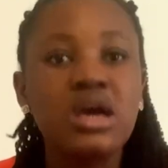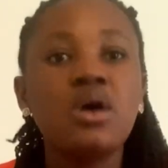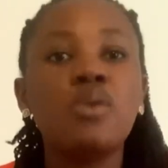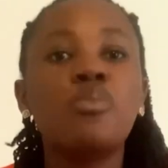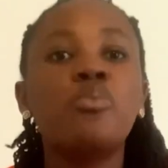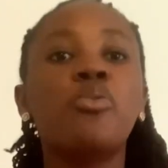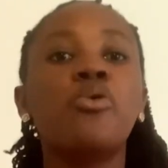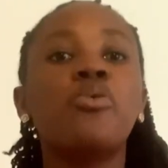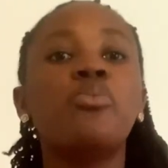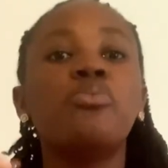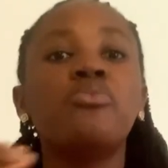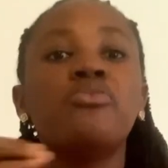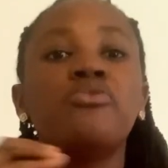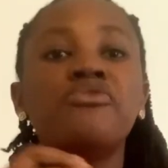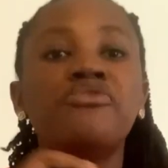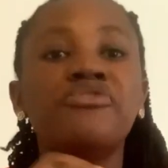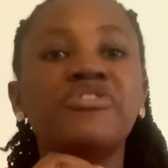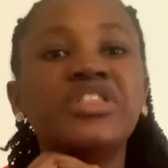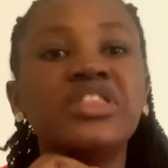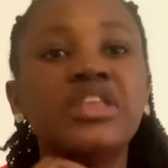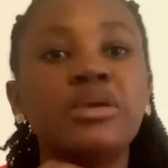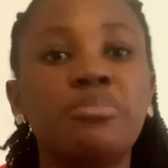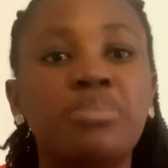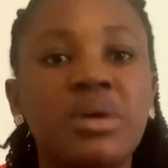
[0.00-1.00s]
But
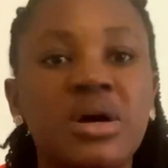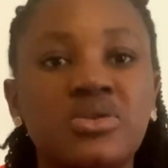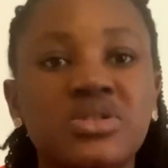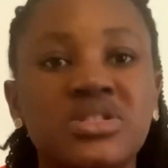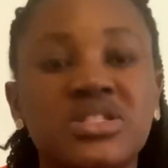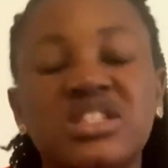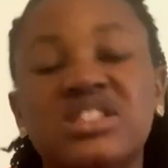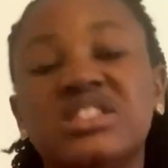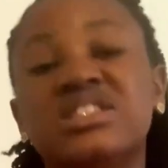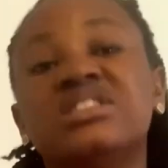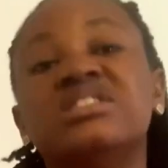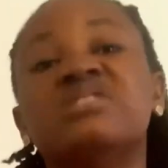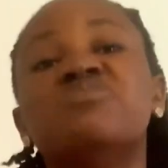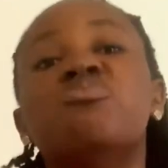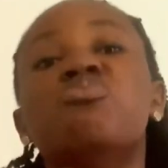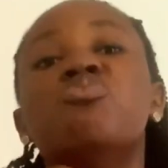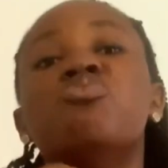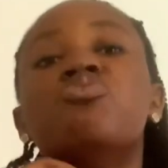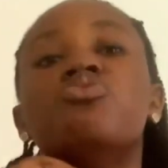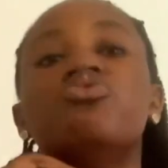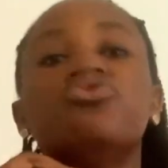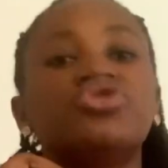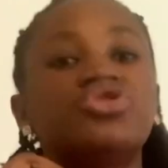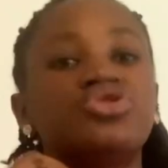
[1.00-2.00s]
moving about is the
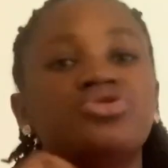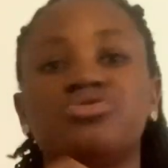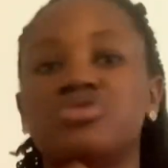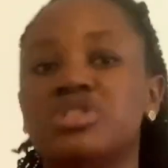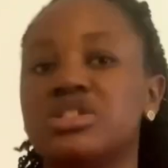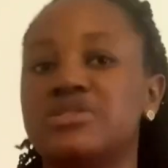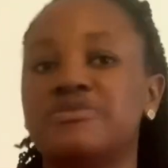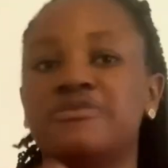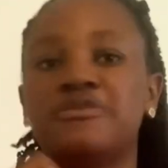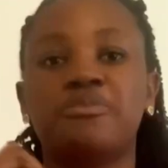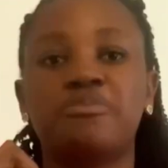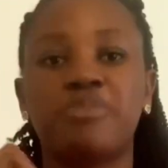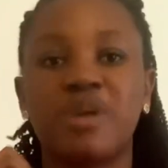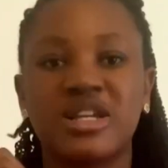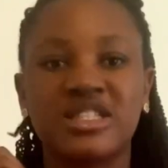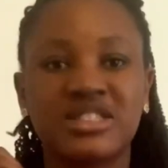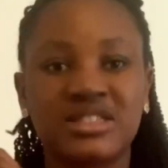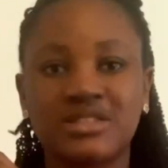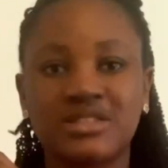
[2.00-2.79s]
most stressful part.